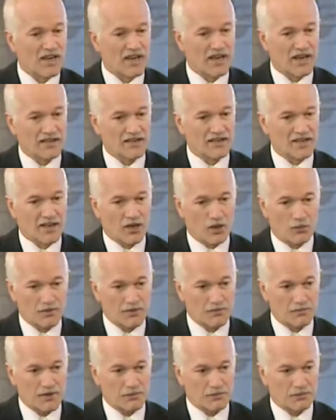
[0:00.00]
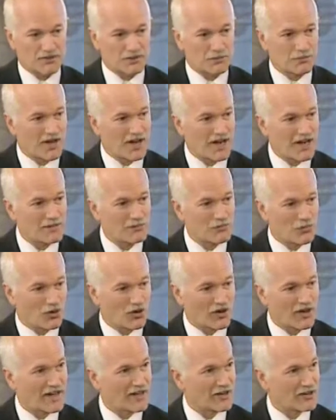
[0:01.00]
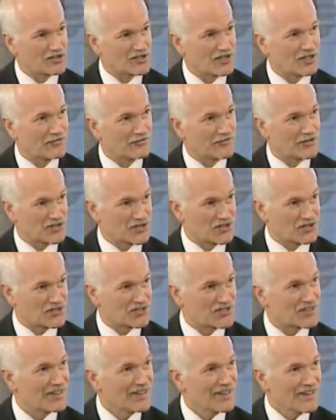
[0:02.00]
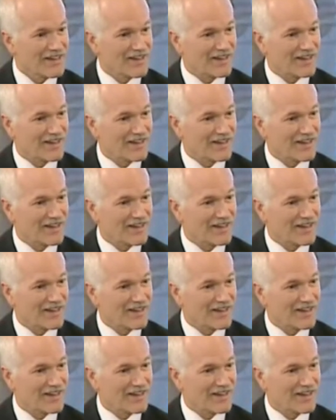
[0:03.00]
and helping people to buy more energy efficient